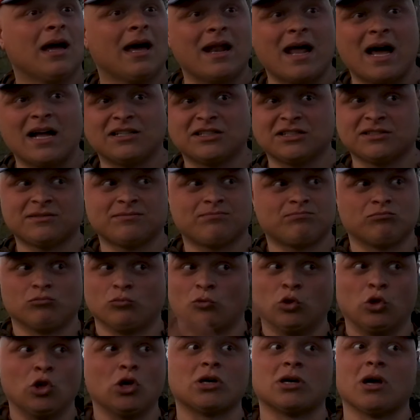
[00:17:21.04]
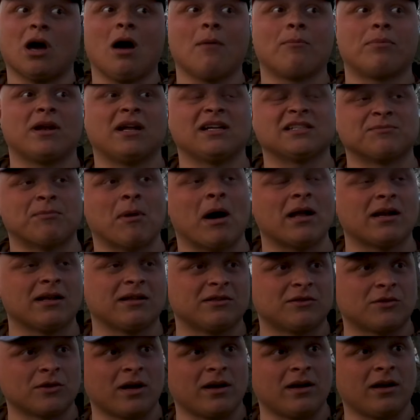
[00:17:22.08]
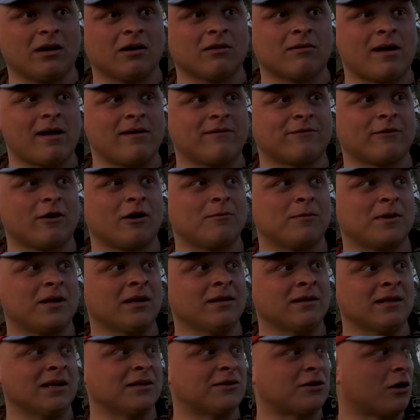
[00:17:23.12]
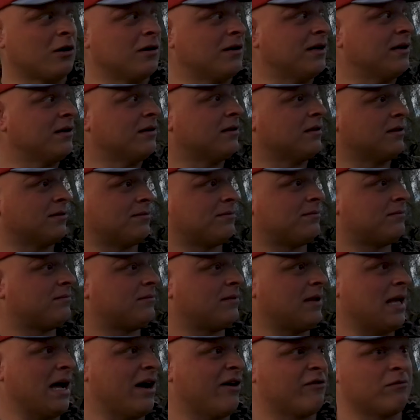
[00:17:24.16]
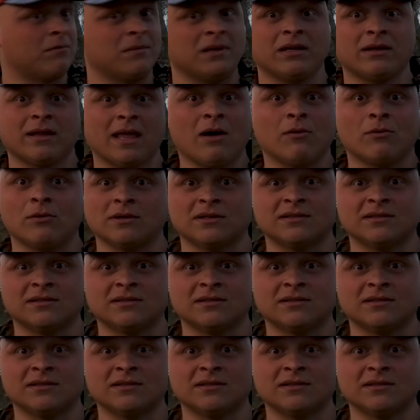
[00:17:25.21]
And I just look up and I spotted three deer right in front of me, and then it turned into however many that